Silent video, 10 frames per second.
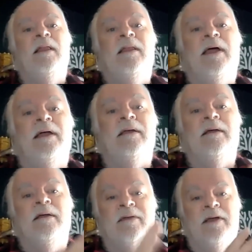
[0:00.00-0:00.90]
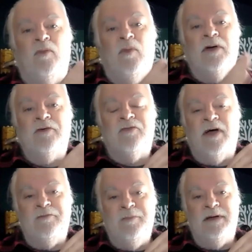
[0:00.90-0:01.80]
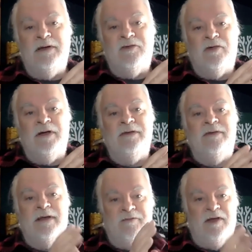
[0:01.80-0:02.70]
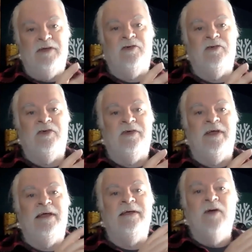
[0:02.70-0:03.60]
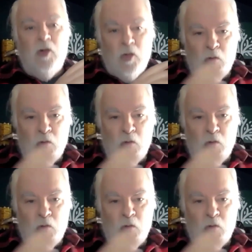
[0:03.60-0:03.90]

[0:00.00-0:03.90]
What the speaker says: that a 1 or 5 minute trade that I've entered today